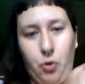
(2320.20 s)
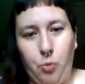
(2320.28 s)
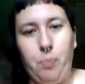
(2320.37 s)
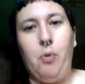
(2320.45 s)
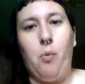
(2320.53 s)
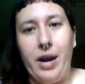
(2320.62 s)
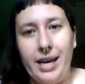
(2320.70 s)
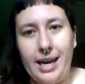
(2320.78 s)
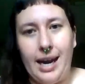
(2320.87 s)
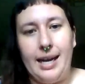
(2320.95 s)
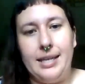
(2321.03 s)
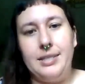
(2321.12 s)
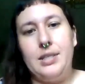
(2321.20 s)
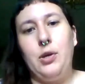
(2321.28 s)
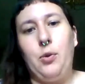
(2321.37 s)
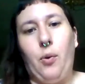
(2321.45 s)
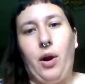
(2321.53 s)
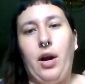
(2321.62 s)
a group of white guys
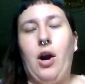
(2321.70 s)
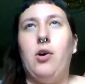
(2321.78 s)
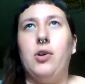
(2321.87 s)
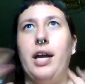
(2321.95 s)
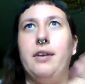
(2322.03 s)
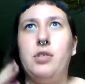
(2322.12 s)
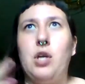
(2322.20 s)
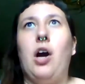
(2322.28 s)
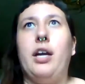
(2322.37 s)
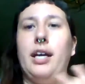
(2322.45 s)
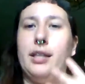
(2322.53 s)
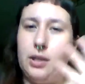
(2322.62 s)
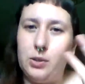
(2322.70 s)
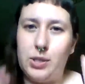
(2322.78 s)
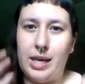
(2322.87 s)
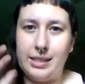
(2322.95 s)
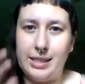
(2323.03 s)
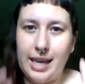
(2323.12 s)
who are all kind of talking, and there's
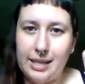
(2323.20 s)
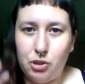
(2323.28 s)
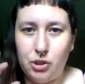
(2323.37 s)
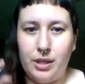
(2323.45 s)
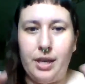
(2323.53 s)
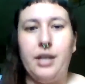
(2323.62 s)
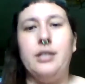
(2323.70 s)
that tension there.